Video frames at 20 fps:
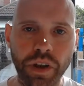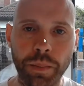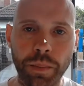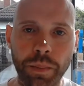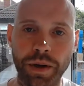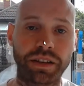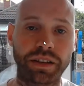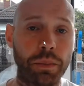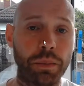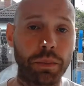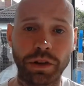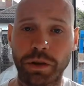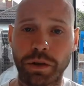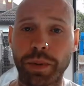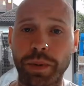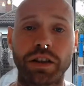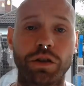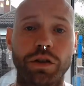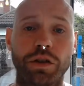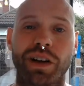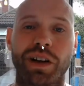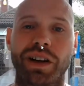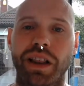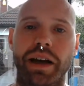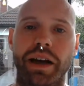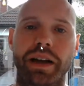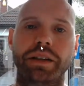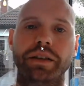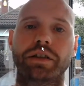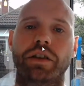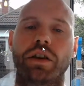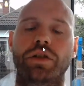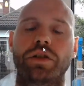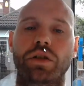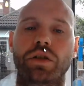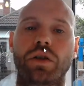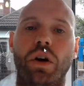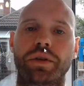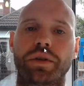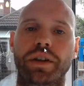Because I was speaking to a client on a
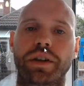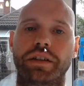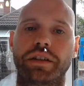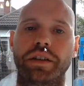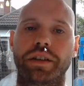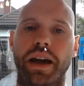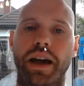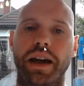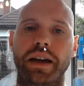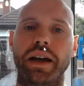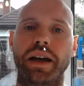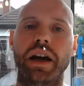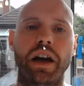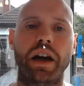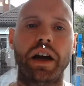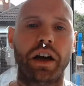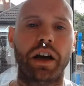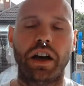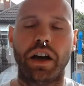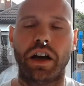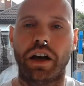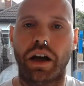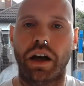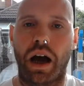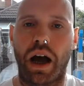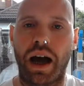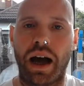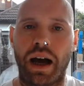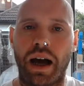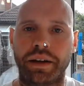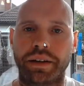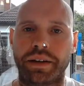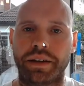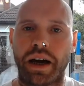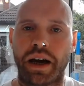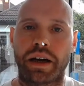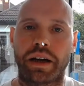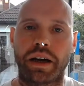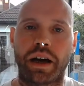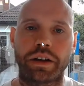call yesterday, and
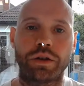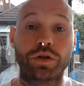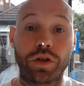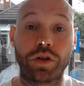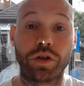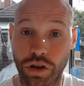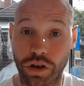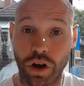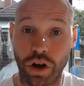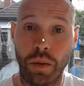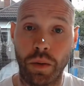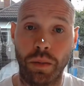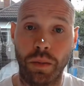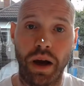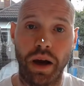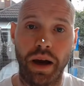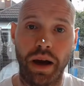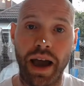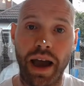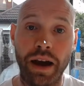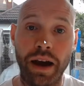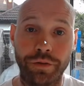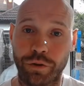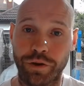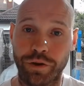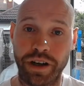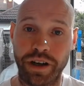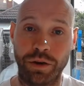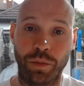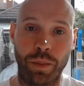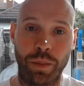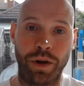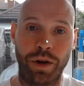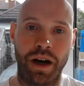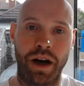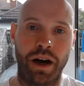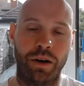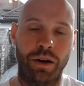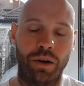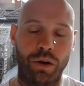I used the term Evergreen
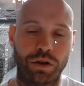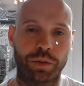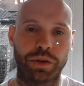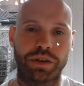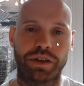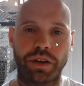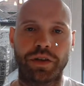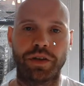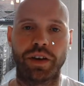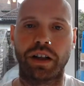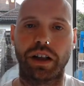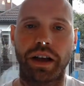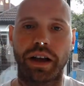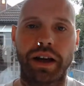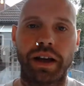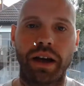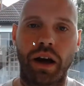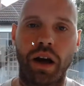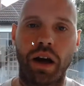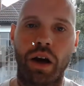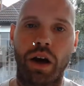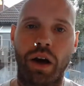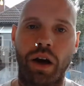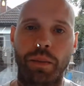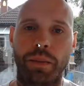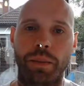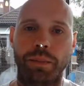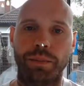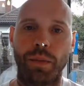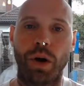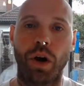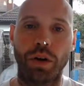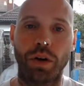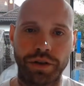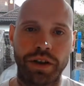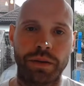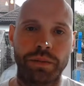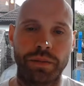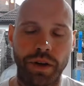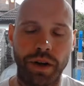webinar, or specifically
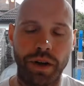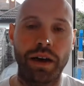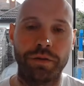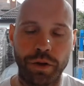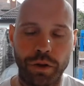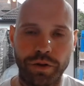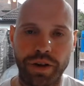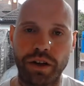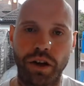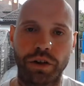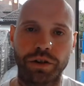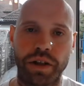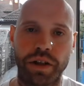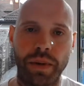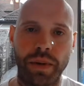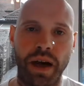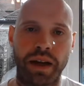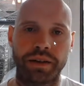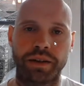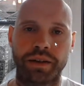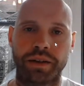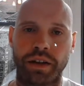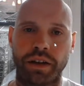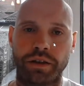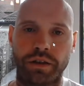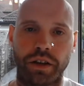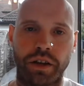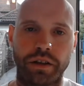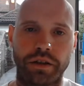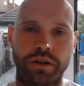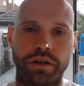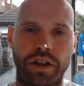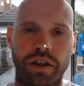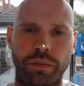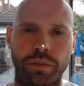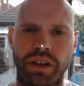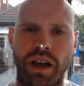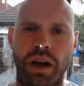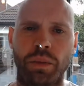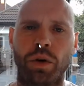Evergreen on demand, and she
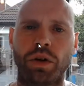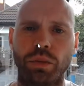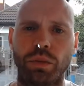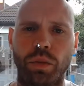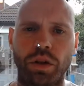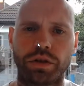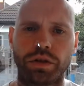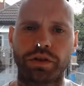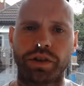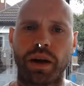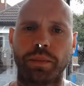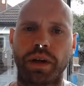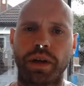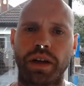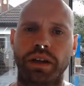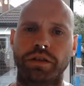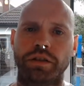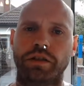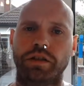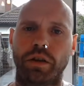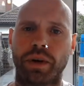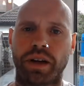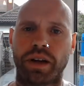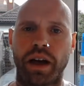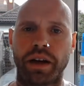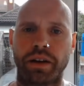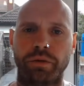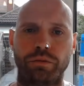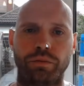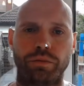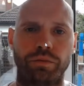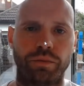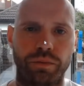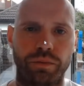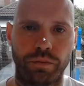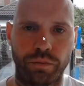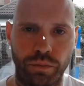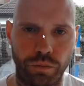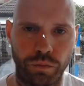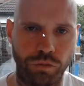was like, what does that mean? So I kind of
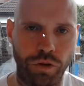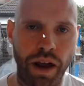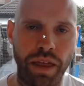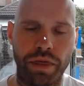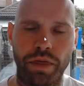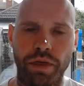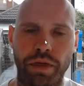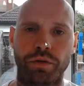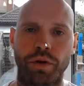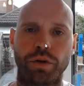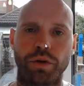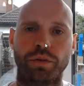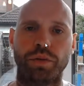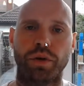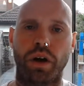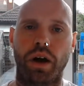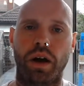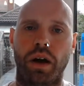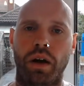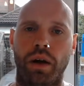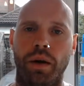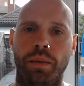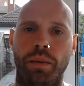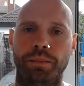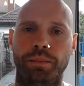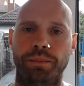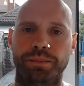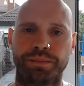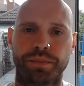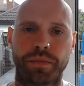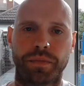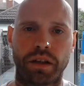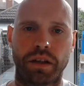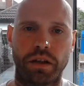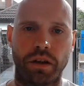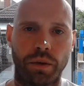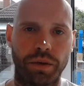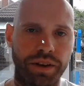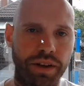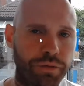ran through
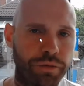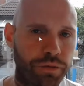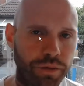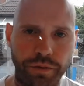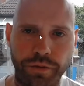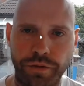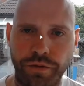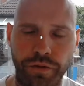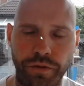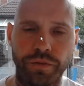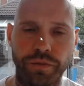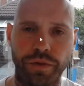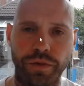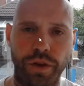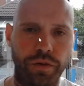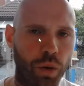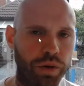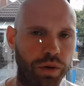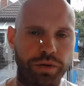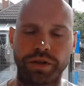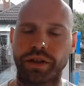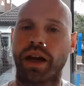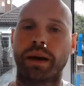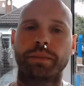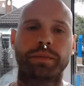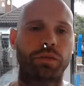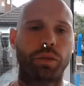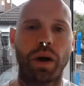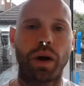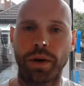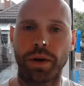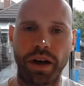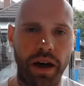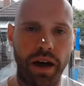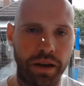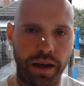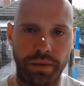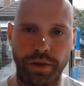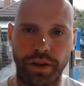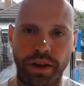the 4 different types of
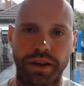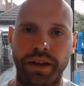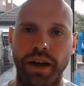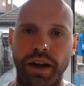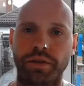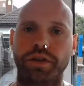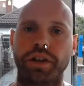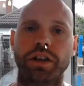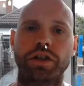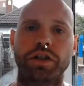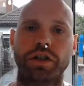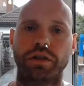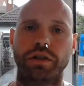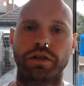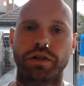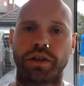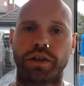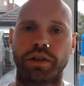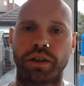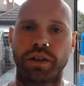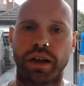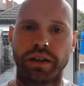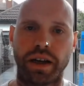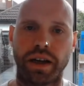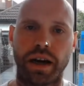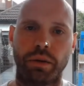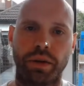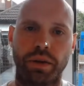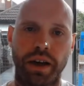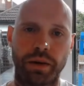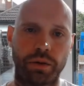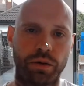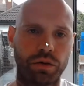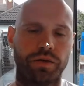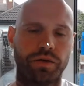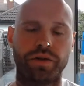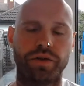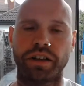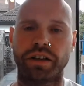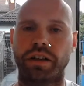webinar, gave it the definitions and how they
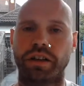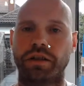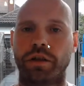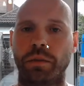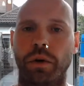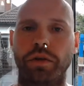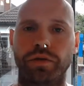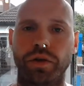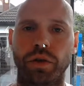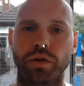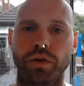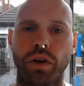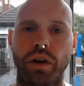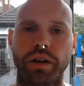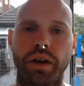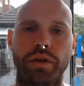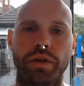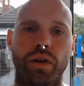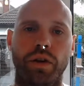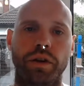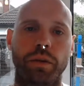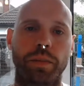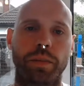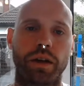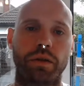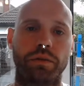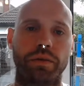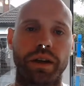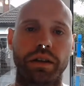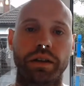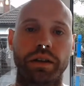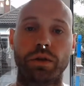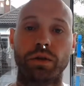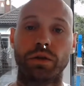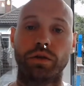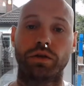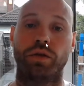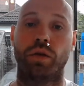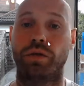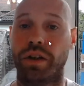could fit into a funnel, and I thought it'd be a really
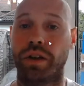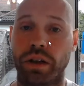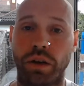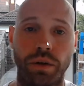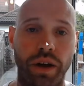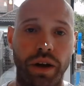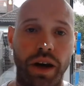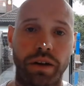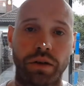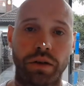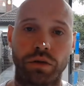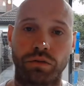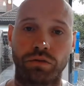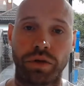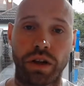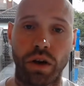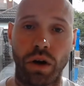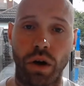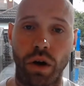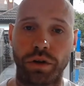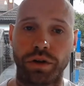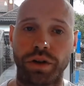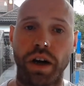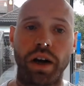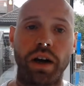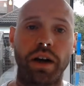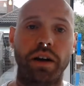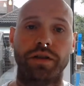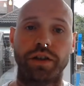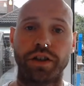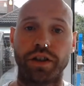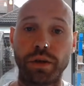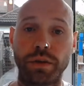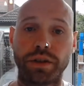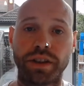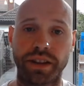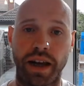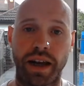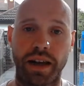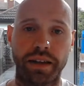useful video that I could record for you
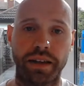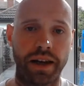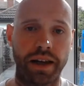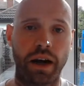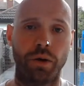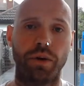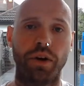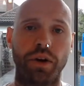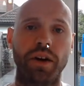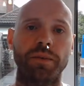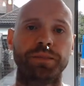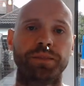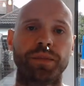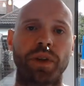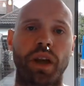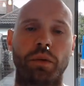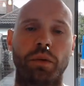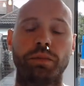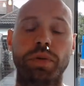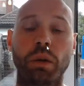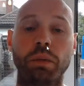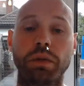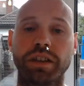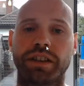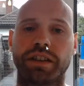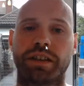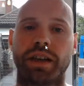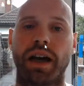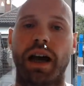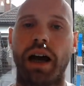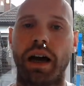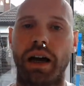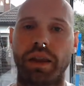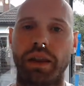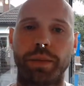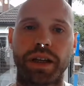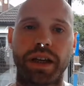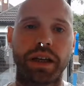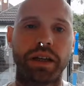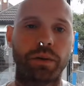today. Now, we'll probably start at
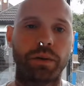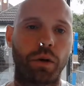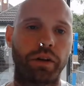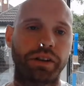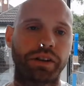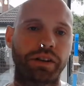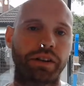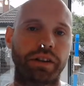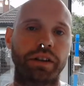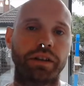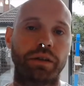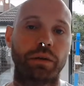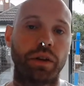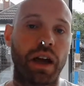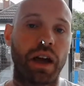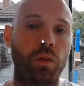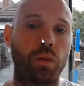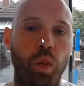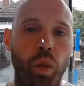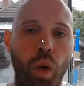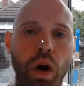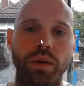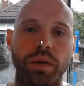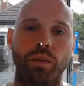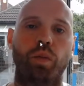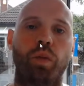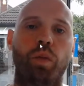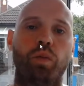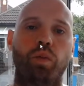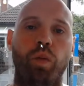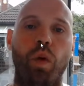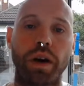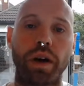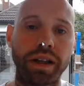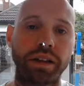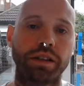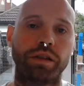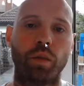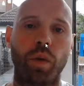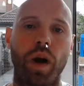the beginning, where it's essentially like what
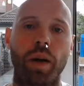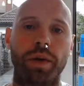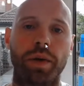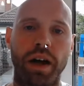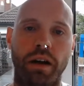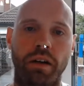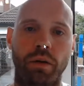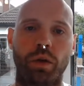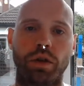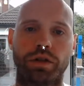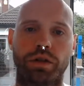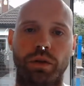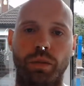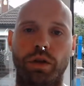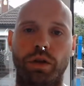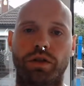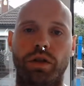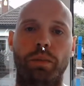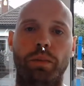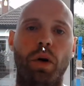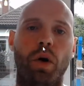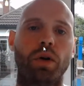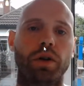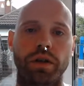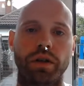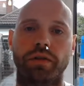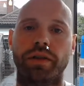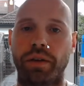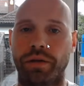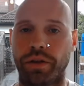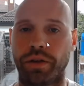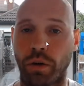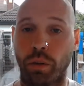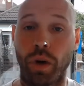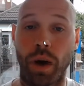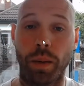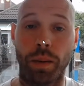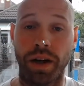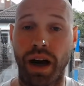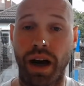is a webinar, and what's the point of having a
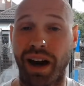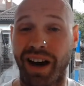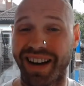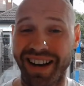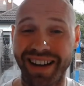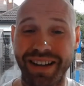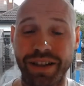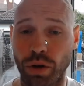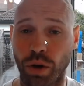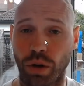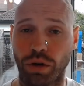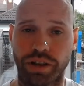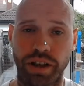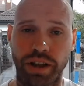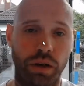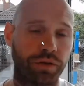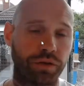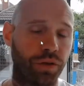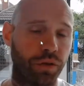webinar in your sales